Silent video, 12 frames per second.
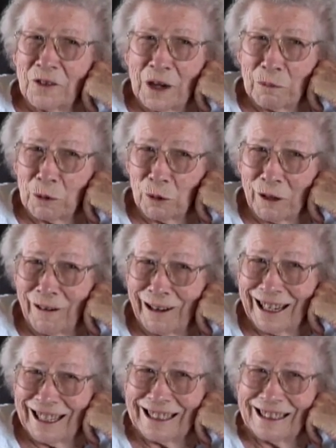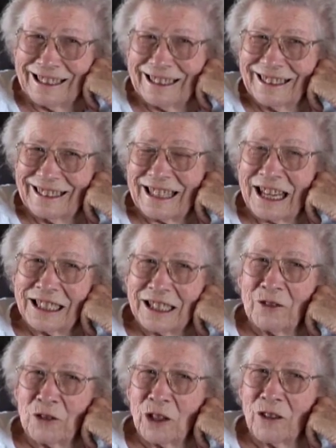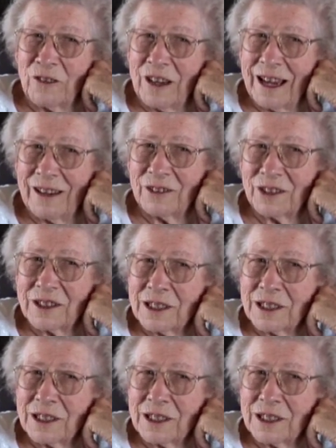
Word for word: of February, 1945.